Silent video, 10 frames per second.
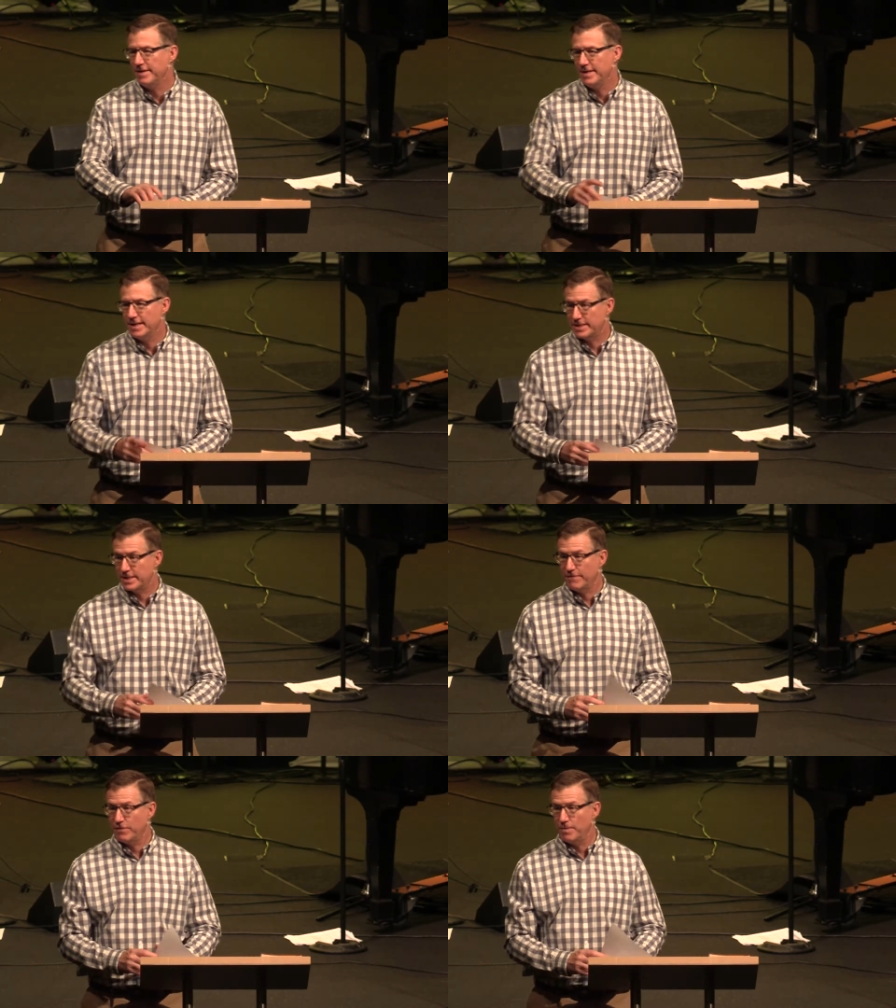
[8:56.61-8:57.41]
in a
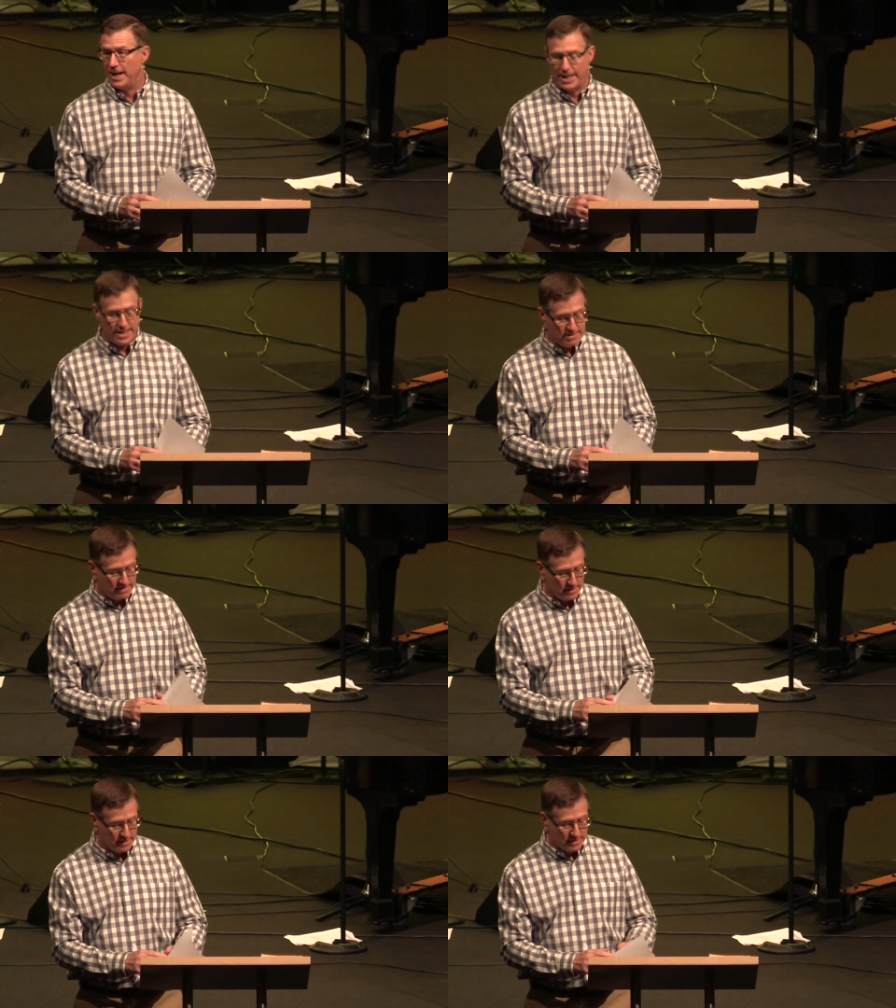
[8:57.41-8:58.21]
sinful body,
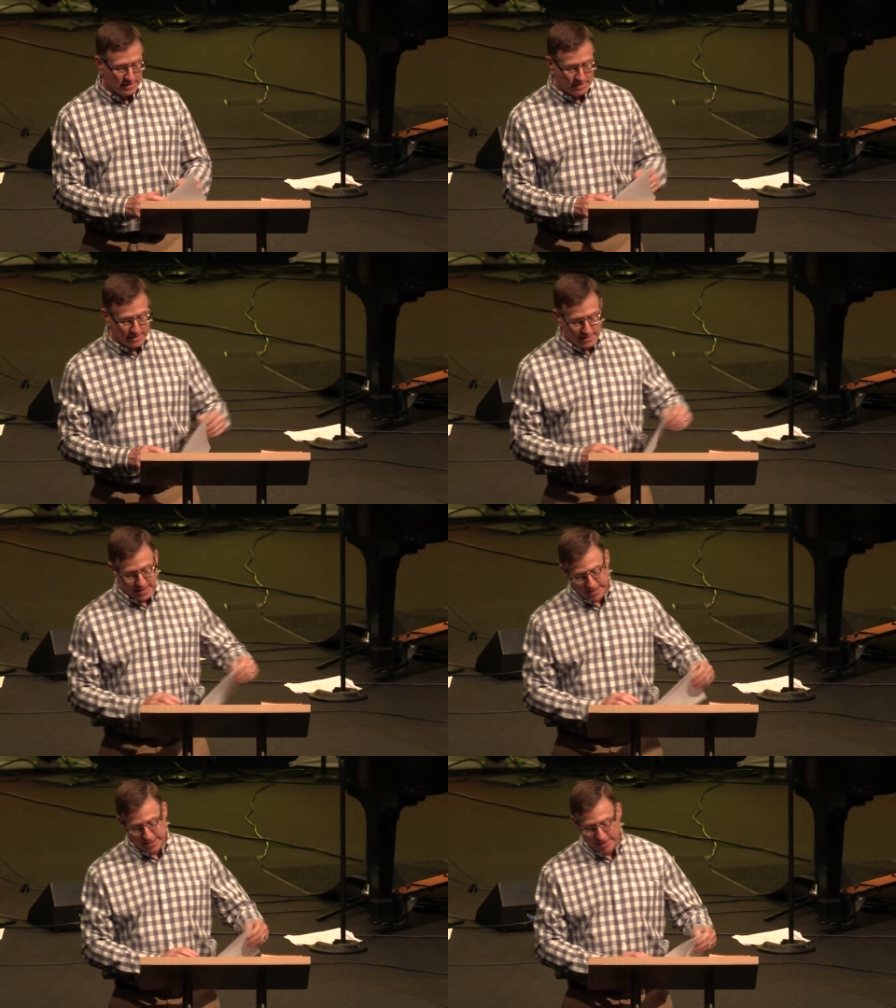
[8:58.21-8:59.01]
in
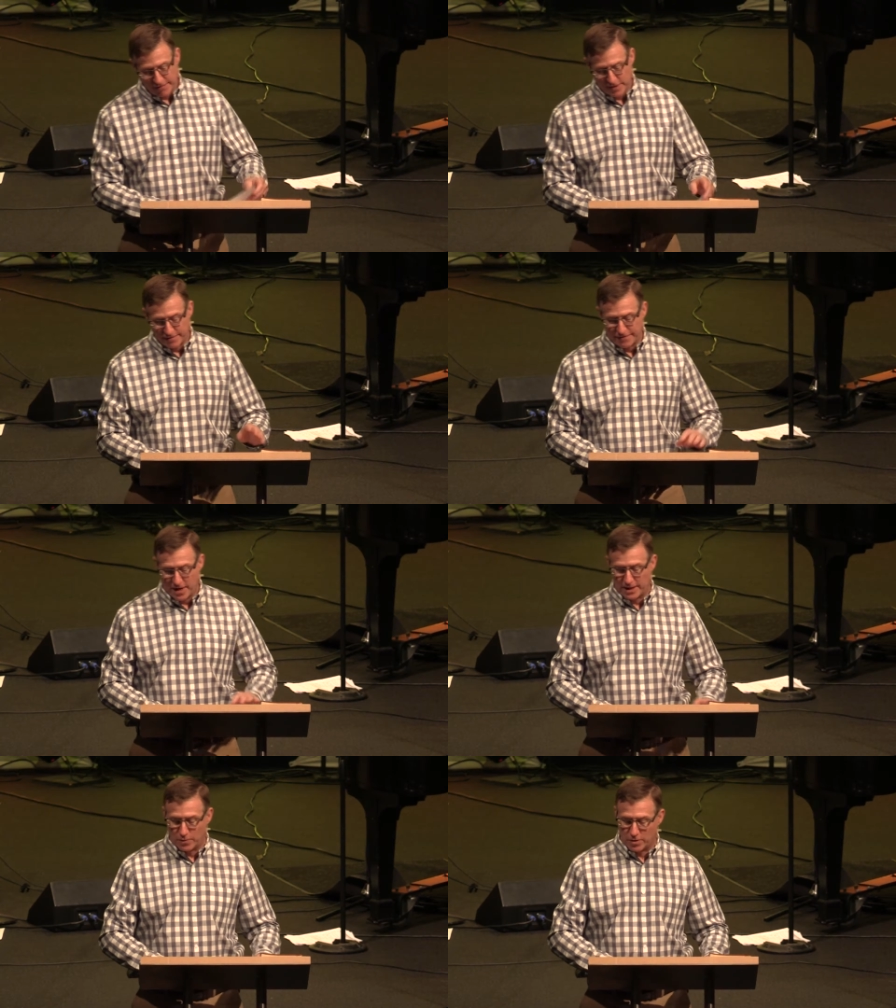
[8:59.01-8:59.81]
a sinful and
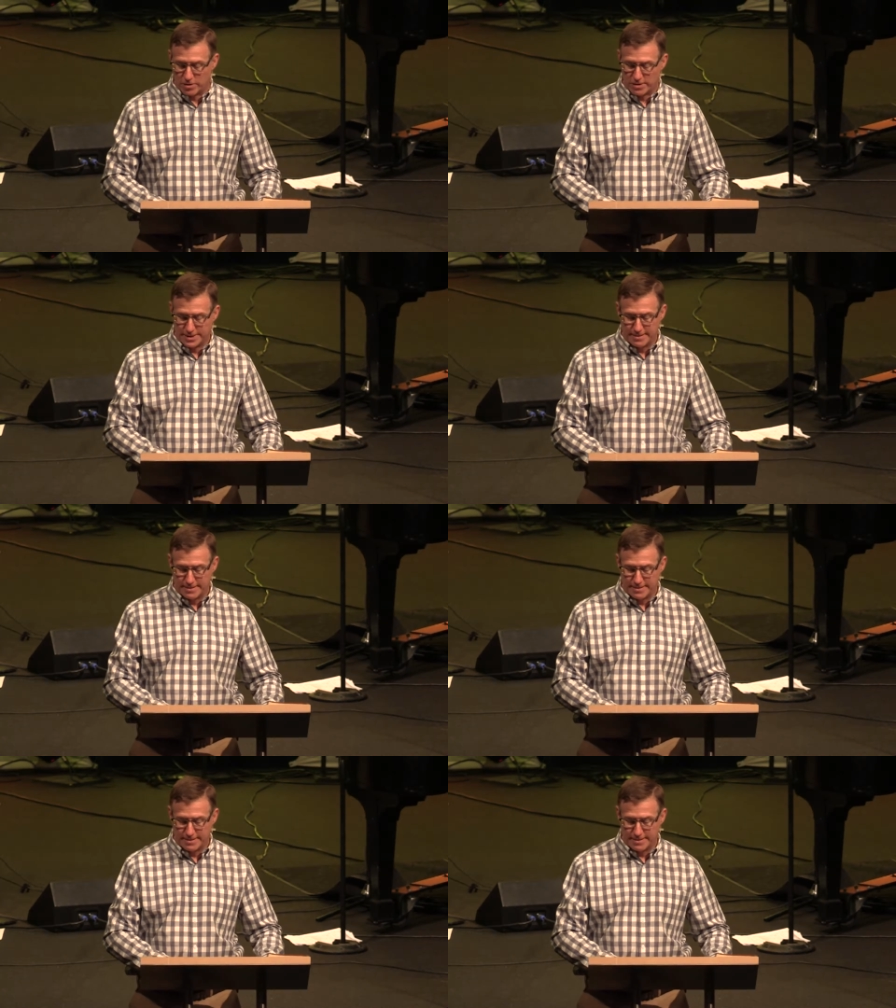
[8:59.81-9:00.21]
fallen world.